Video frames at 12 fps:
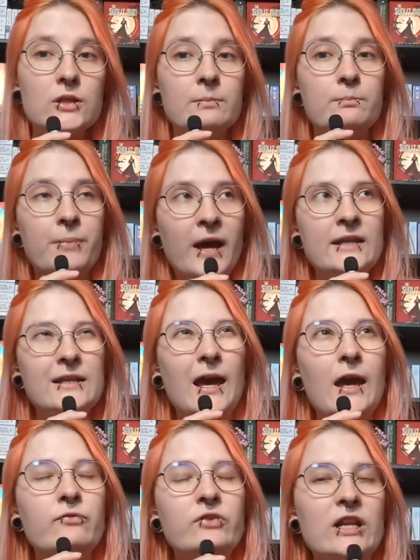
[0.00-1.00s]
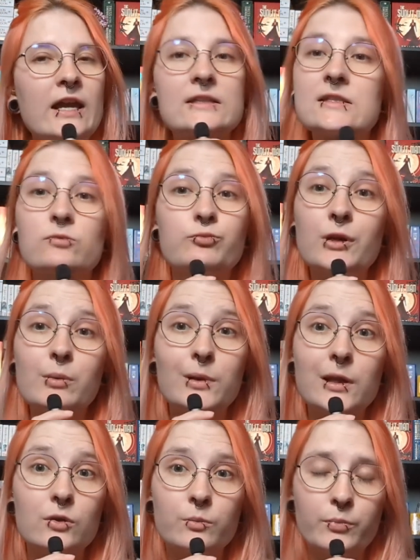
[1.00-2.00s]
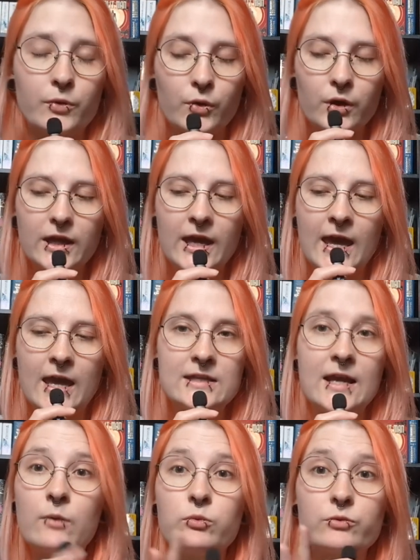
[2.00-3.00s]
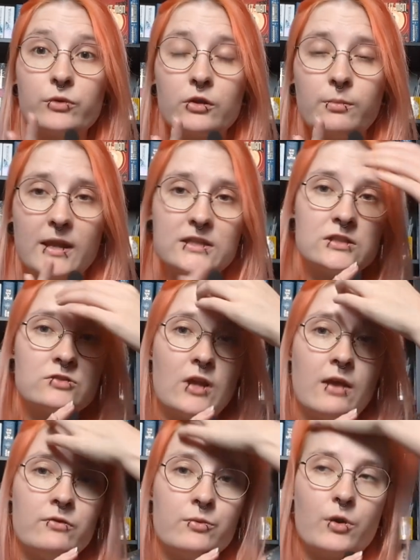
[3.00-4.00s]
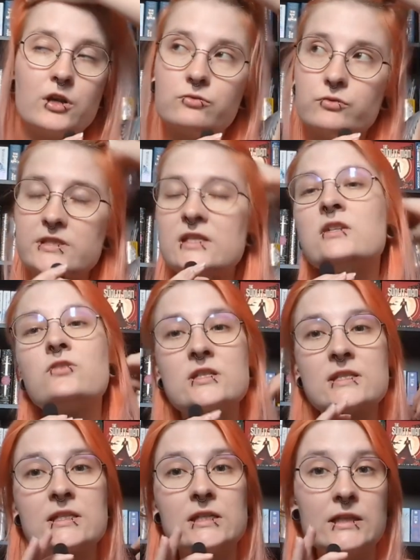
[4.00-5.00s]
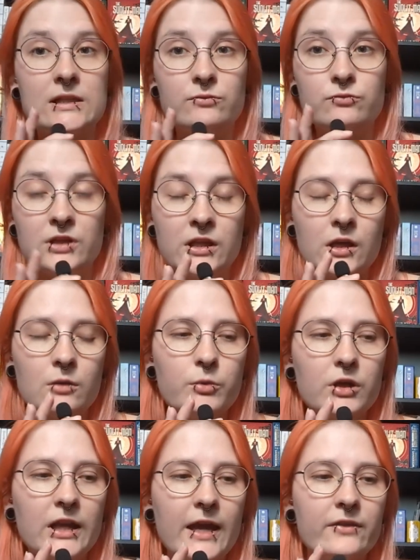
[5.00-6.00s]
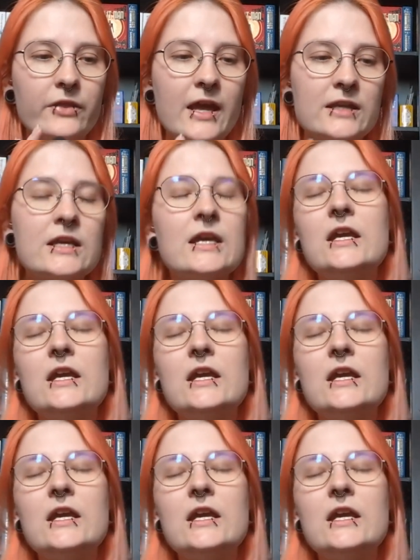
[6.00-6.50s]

But I feel like it's a really, really good book, and I would recommend it to everyone who is interested in reading a book like that.